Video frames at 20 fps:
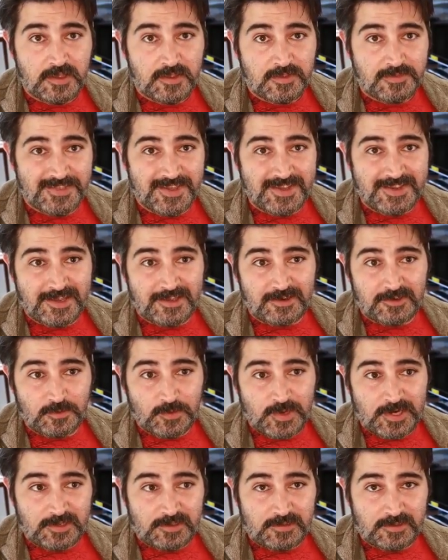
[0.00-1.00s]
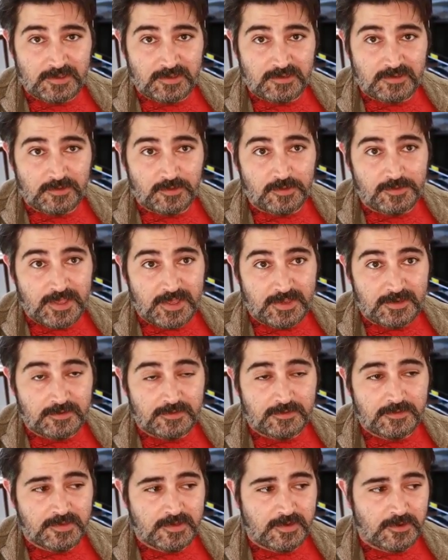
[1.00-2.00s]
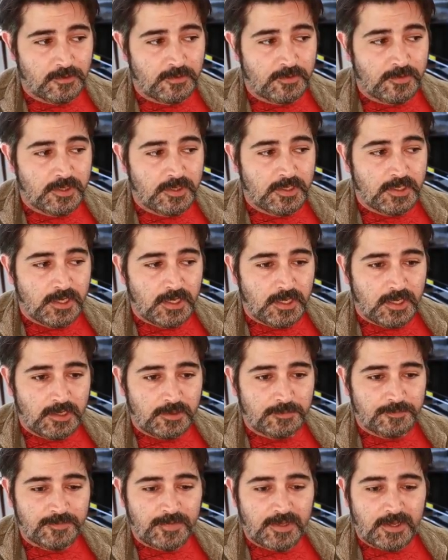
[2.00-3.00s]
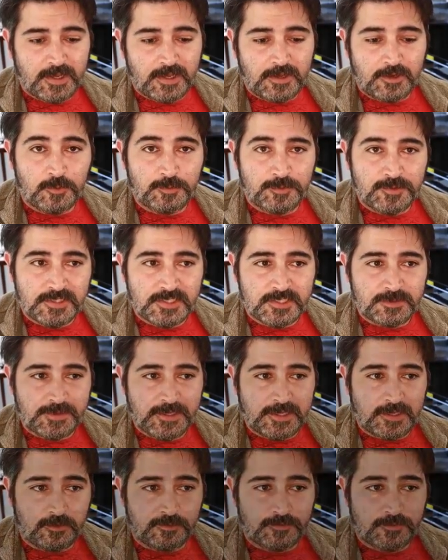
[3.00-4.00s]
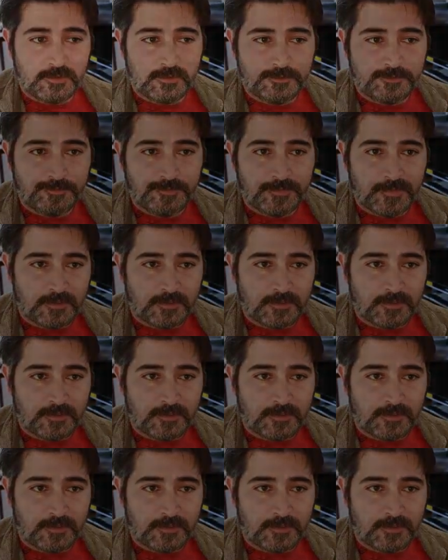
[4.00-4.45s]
They can't do anything until then. So I hope this has been helpful.